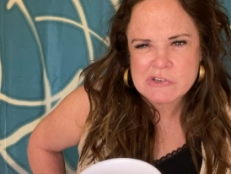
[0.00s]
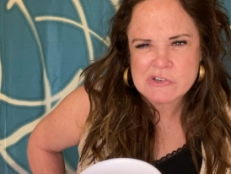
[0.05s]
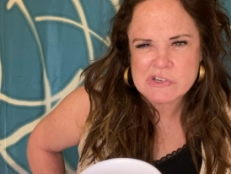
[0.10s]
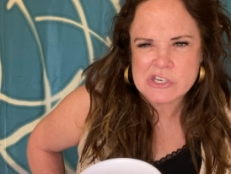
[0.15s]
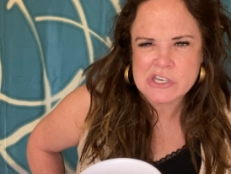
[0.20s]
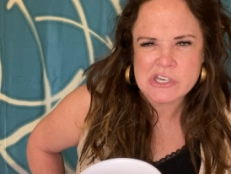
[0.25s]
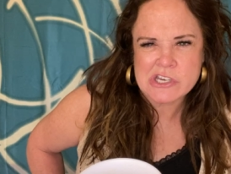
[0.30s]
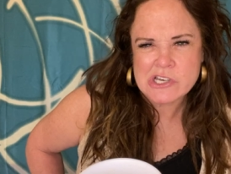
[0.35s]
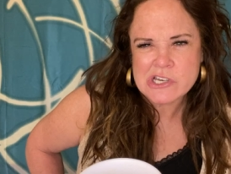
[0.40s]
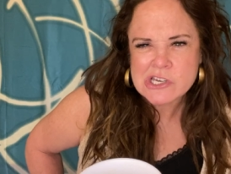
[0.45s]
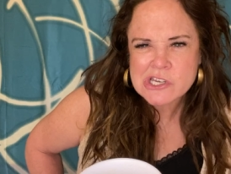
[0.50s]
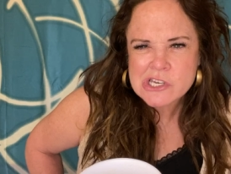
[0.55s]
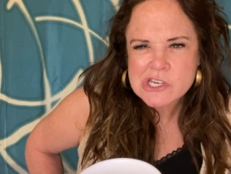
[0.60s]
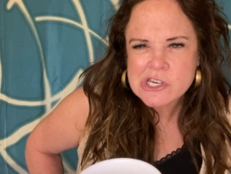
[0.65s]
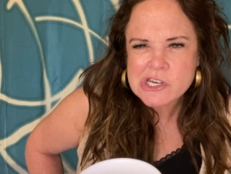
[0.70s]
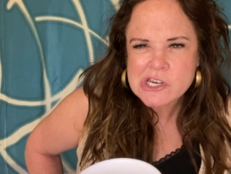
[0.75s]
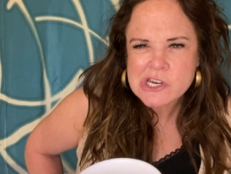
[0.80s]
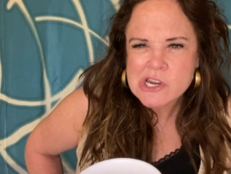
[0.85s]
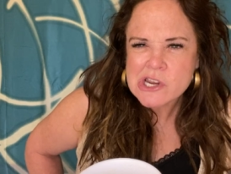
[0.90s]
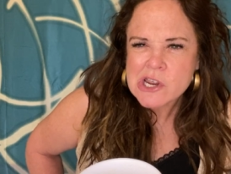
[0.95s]
face,
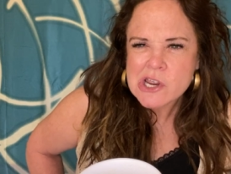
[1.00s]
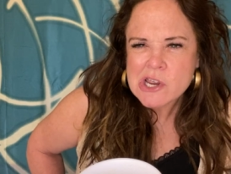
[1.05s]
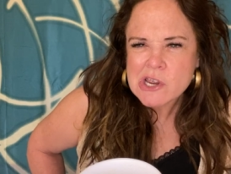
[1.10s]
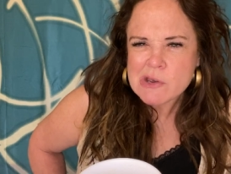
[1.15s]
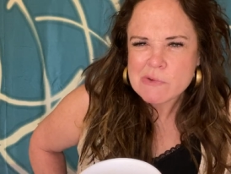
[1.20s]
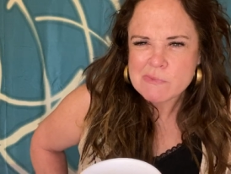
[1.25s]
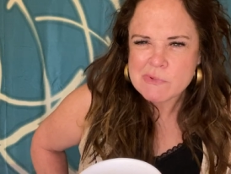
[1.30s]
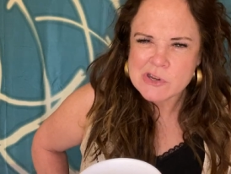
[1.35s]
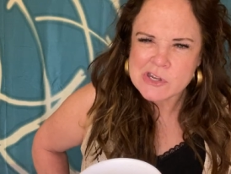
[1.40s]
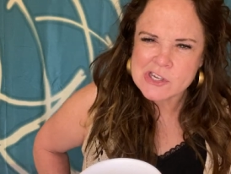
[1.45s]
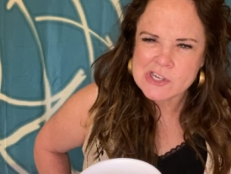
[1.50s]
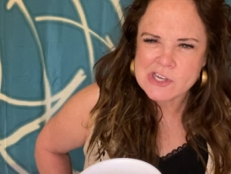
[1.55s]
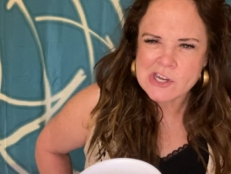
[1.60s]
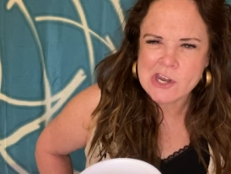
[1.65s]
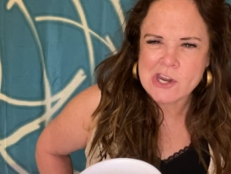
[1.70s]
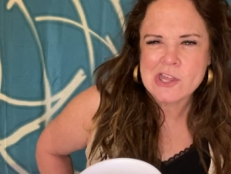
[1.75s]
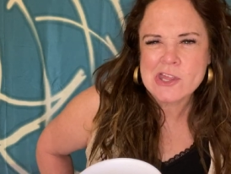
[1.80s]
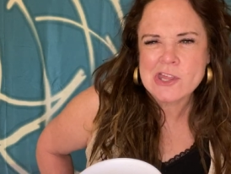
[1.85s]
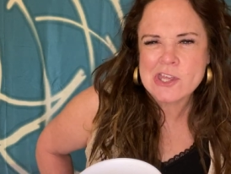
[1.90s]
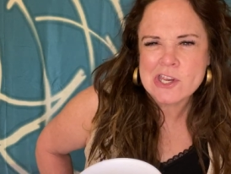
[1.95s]
but
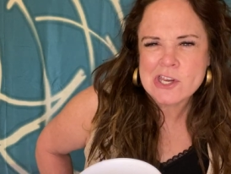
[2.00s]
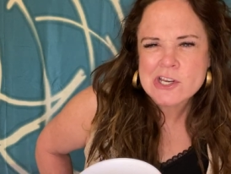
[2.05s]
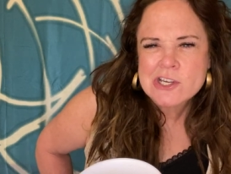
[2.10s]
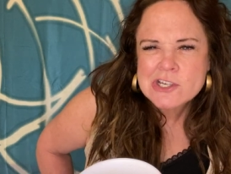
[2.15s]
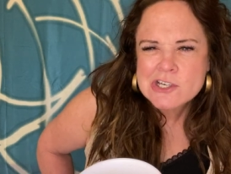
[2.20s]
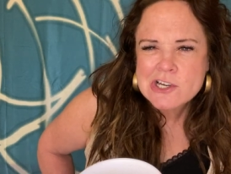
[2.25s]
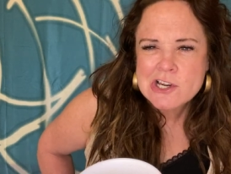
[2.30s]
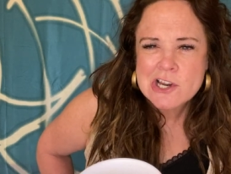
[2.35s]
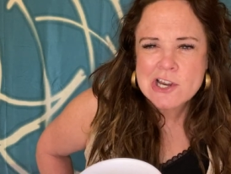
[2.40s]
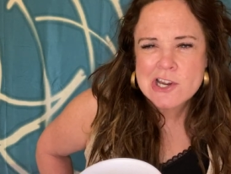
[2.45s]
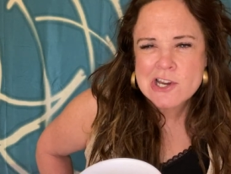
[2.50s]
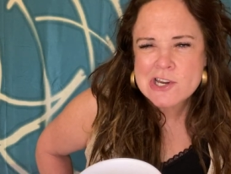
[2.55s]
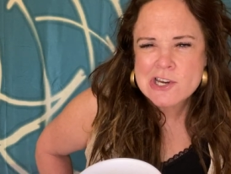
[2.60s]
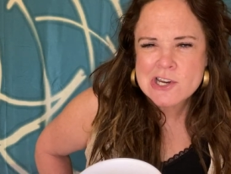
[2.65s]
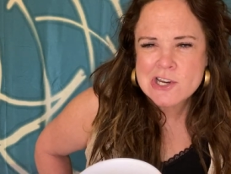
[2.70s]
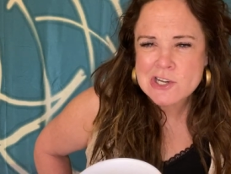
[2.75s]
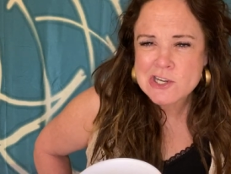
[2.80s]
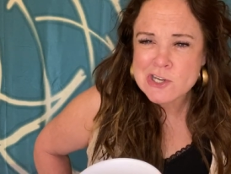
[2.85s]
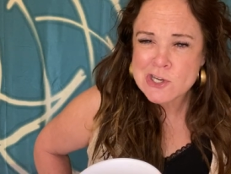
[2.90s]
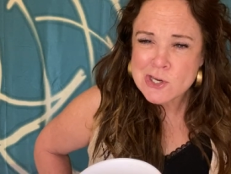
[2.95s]
say things
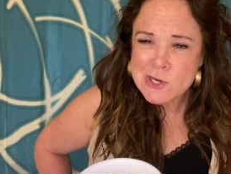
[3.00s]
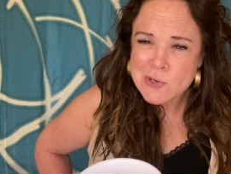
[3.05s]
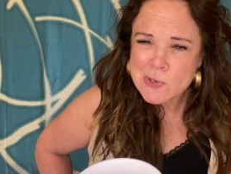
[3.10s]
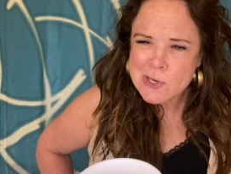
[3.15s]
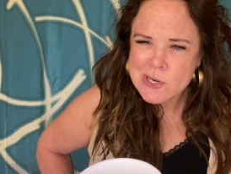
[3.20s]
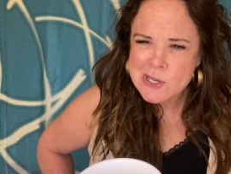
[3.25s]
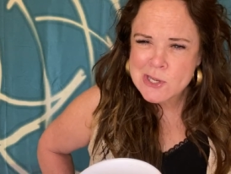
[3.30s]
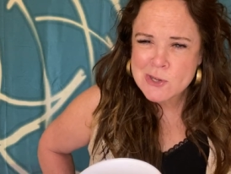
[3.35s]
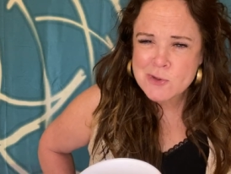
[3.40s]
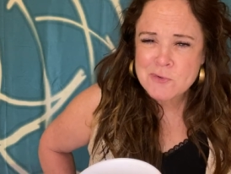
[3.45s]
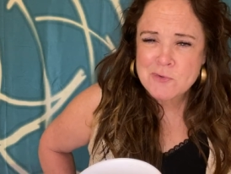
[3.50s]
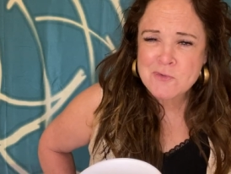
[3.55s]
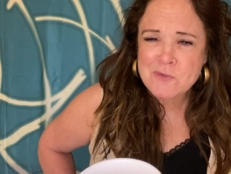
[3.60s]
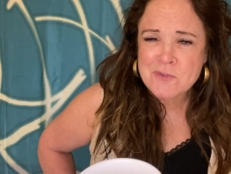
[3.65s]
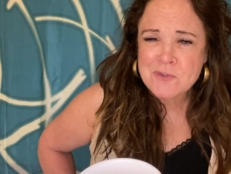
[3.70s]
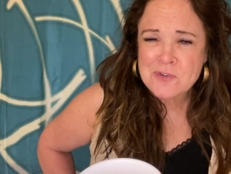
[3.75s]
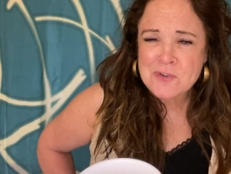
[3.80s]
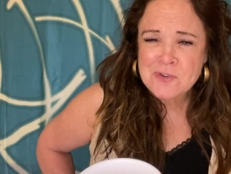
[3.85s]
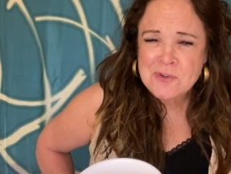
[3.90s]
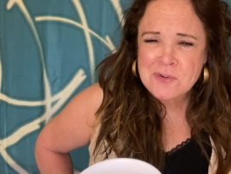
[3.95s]
like tutti
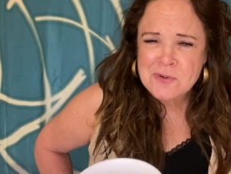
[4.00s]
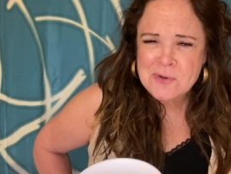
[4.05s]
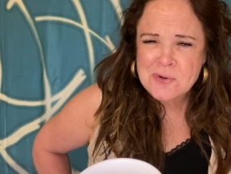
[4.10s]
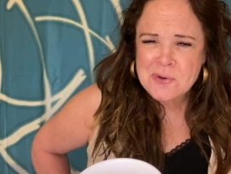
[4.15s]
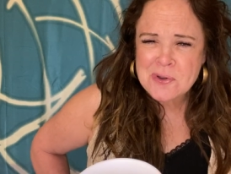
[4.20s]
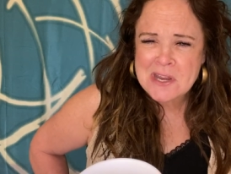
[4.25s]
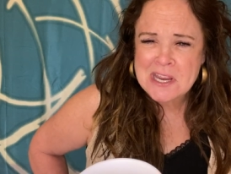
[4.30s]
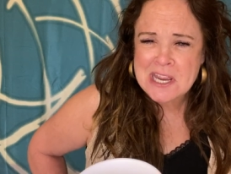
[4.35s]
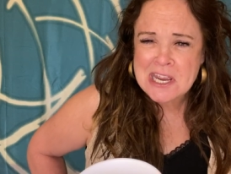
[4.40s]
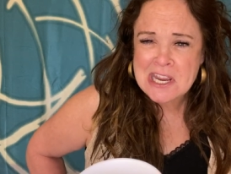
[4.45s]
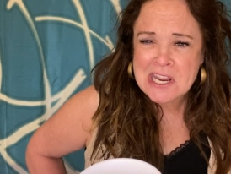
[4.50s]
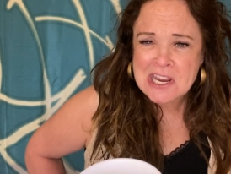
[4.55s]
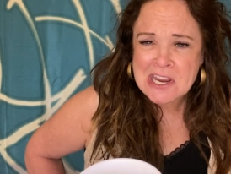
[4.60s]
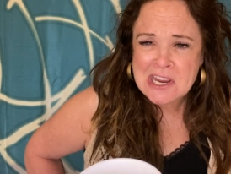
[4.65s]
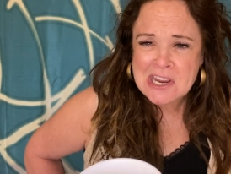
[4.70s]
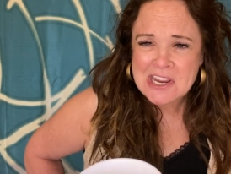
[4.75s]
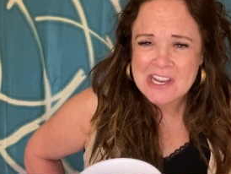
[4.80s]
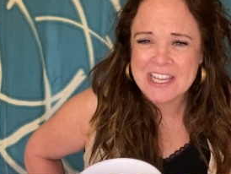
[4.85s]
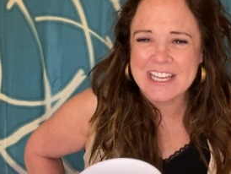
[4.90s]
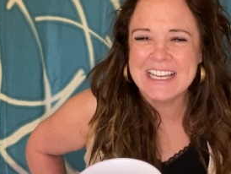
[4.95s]

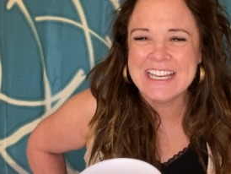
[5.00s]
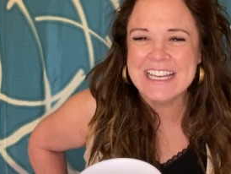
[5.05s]
frutti.